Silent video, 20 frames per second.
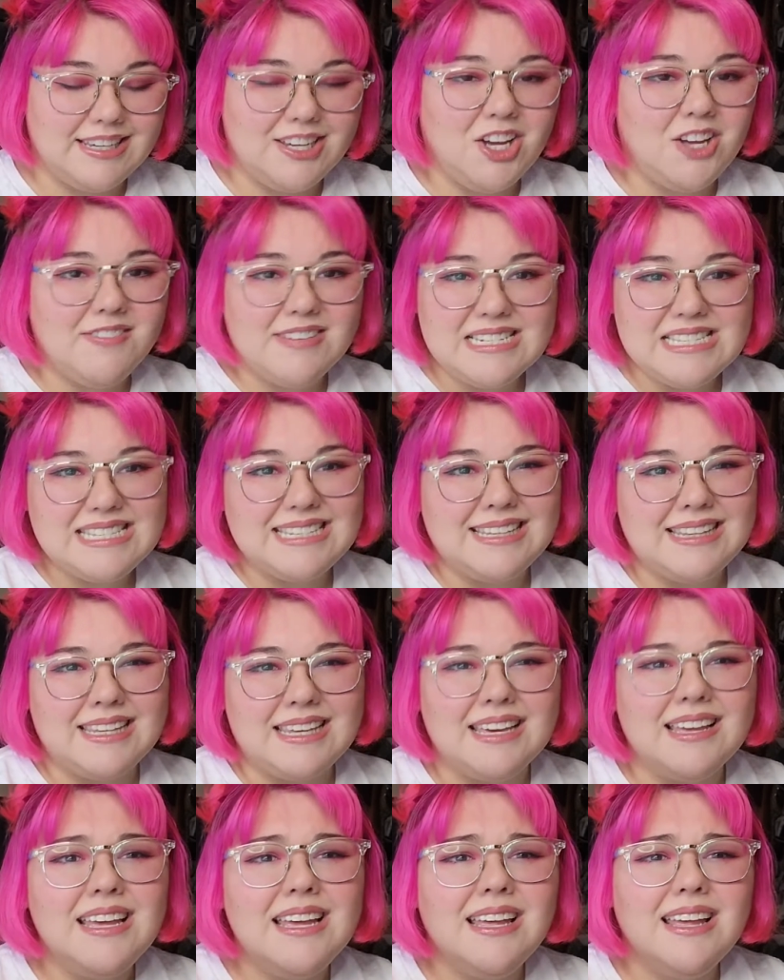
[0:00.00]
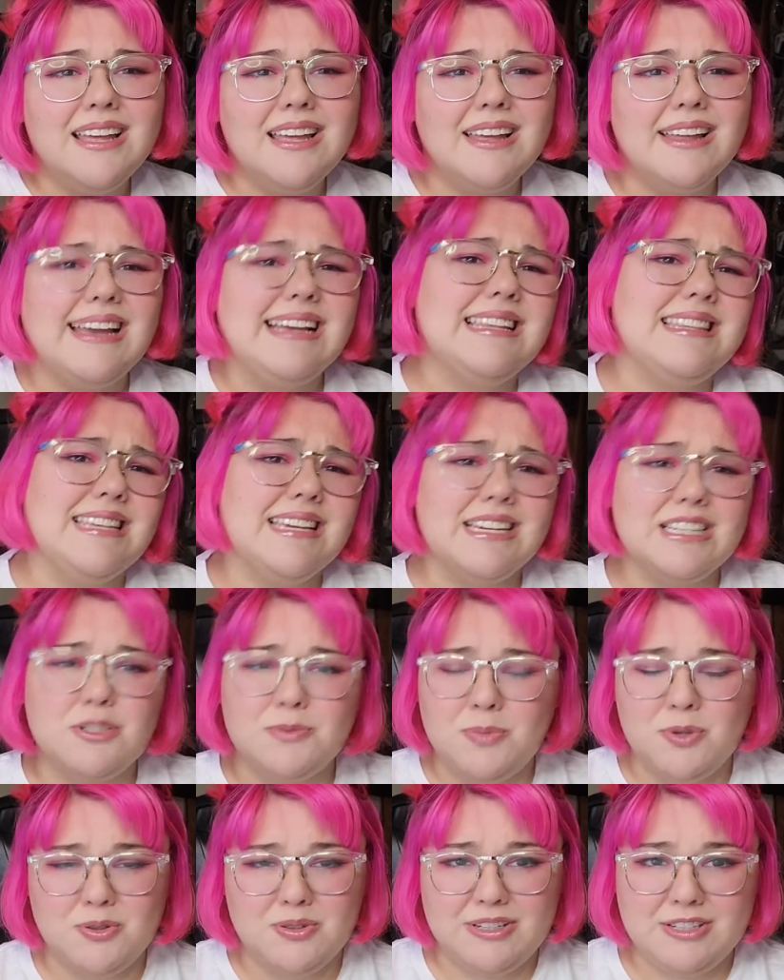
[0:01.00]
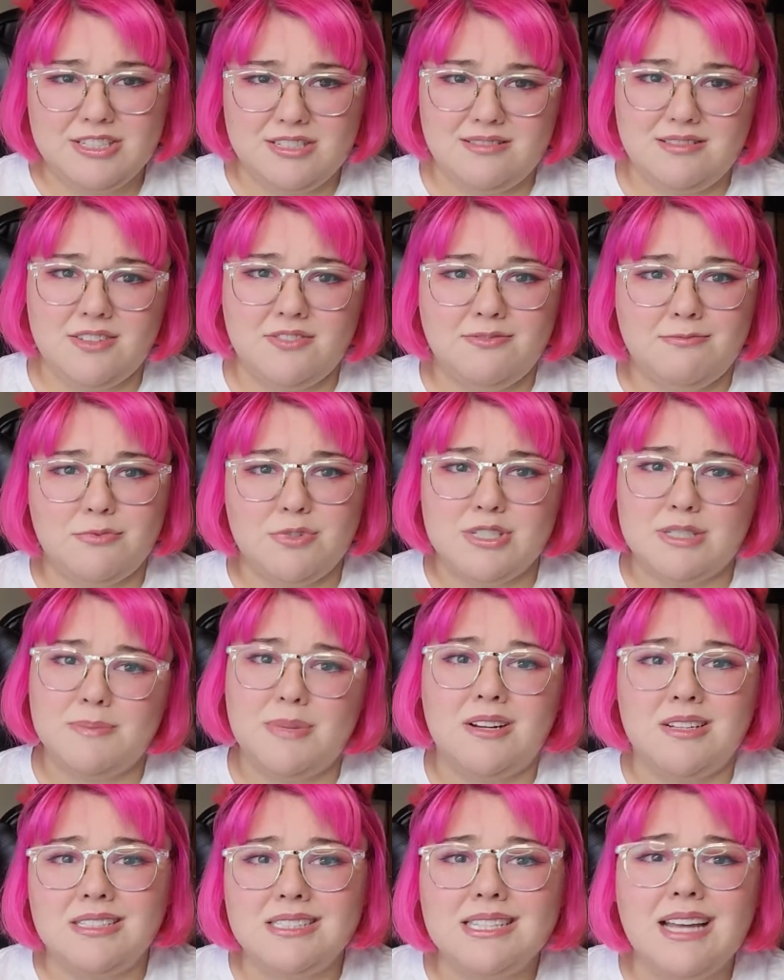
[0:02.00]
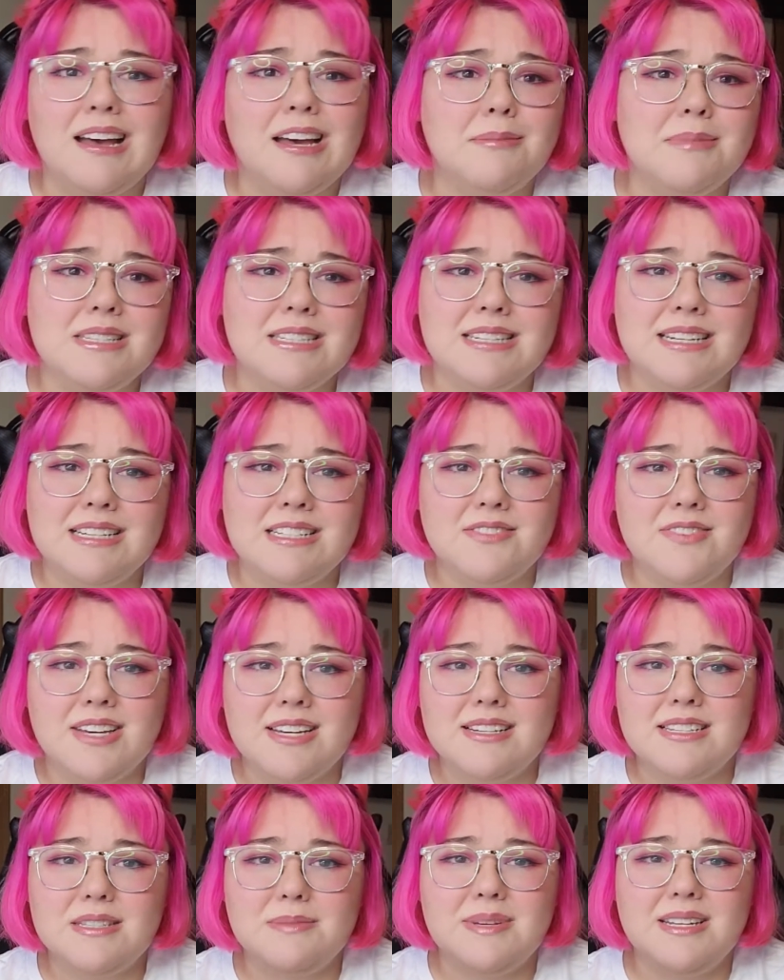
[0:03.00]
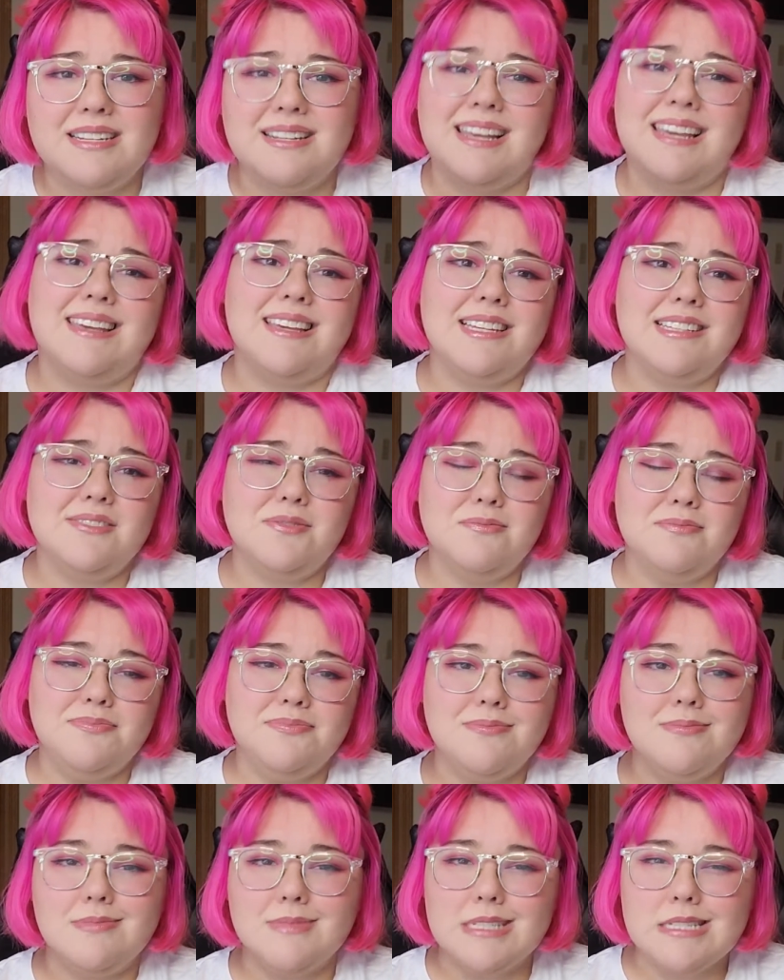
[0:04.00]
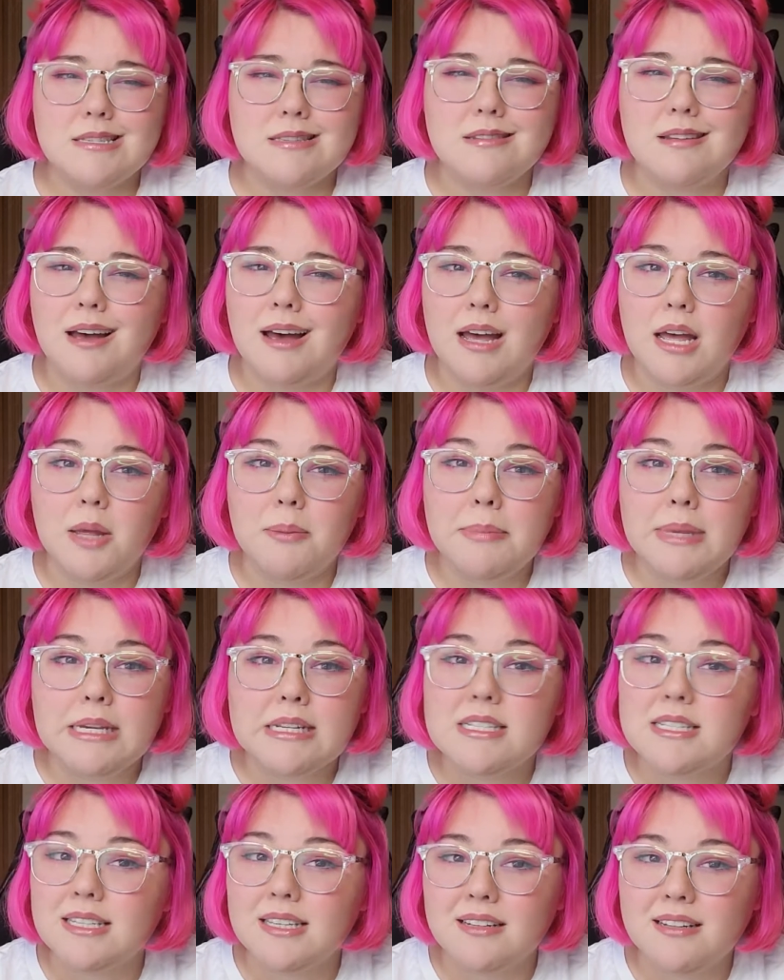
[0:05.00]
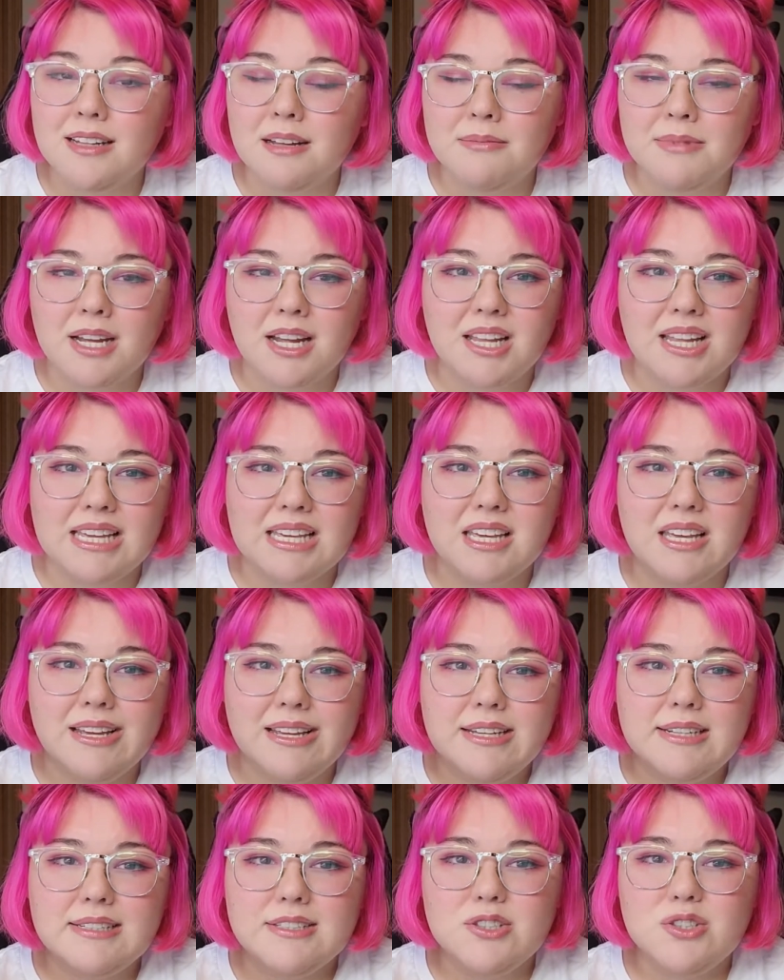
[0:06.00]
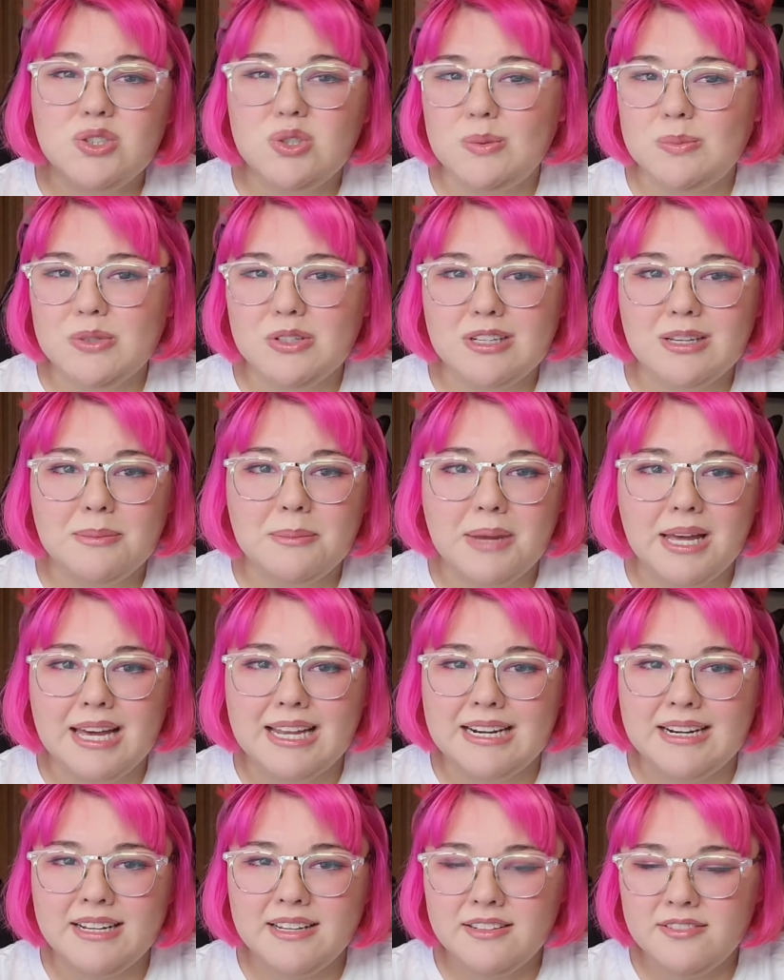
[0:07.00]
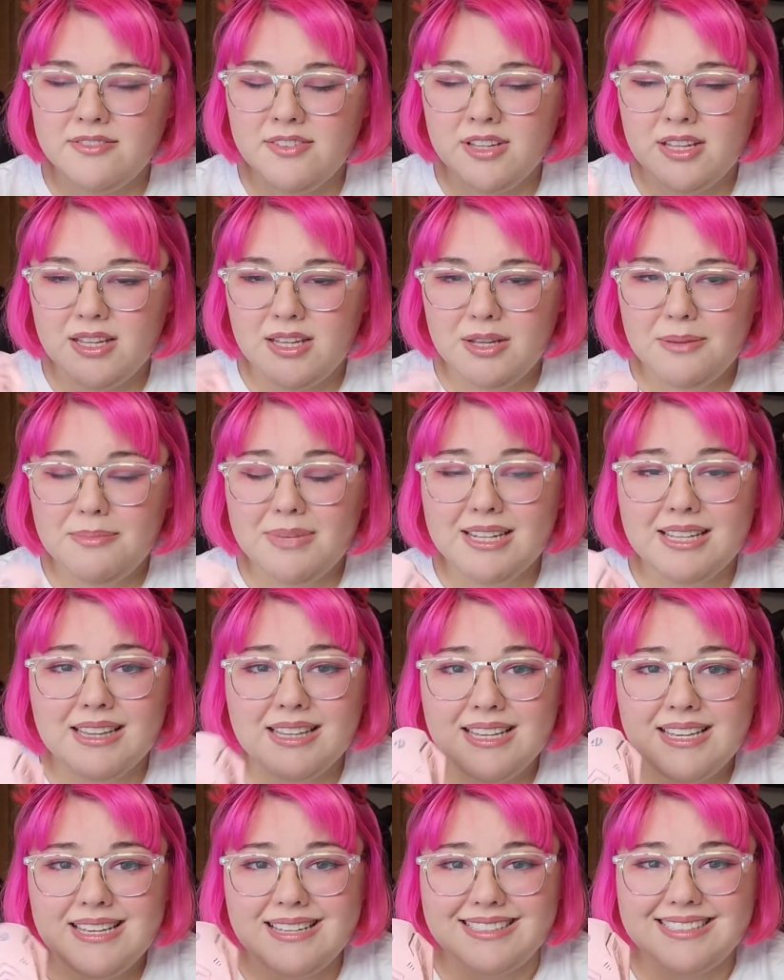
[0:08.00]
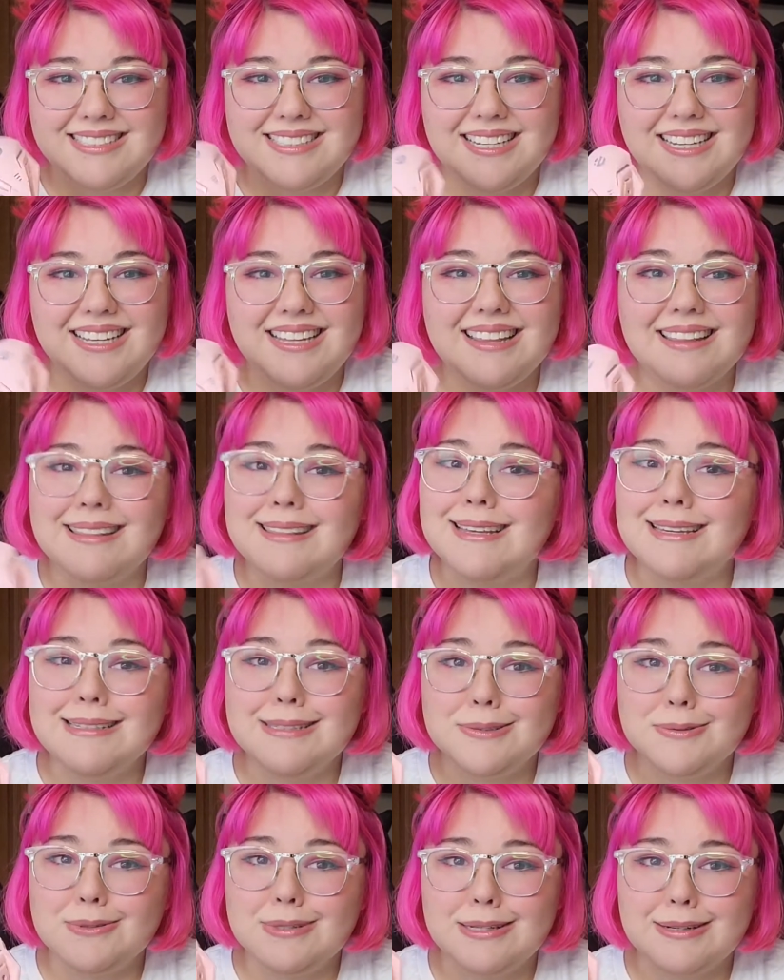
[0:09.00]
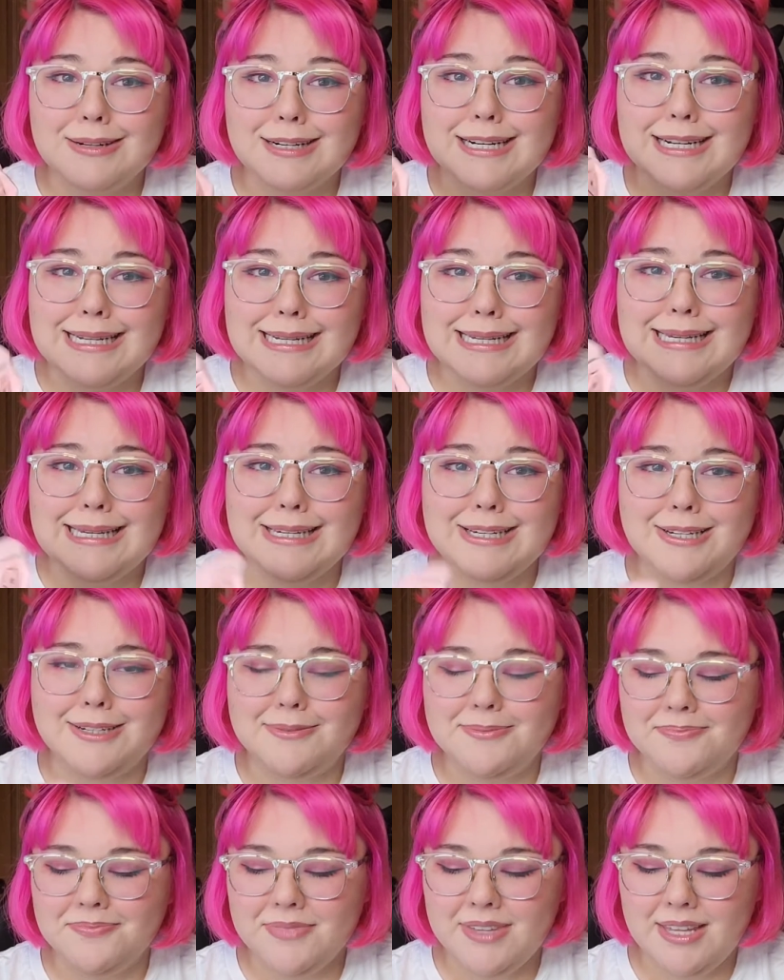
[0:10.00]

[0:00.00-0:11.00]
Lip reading: Like obviously I think the response time isn't as fast, but like it's not a big deal. I'm not like super competitive, but this one right here,